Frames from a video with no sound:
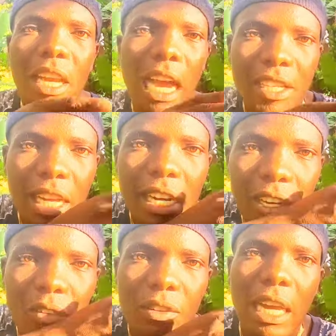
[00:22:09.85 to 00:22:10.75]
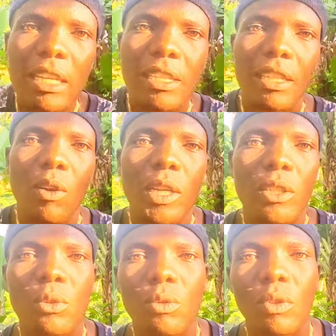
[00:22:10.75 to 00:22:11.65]
a channel of girls
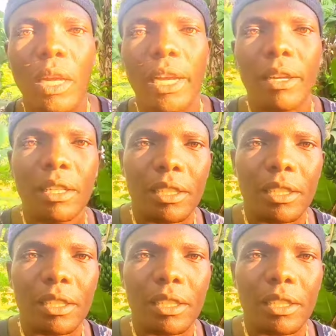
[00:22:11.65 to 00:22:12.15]
going to uh,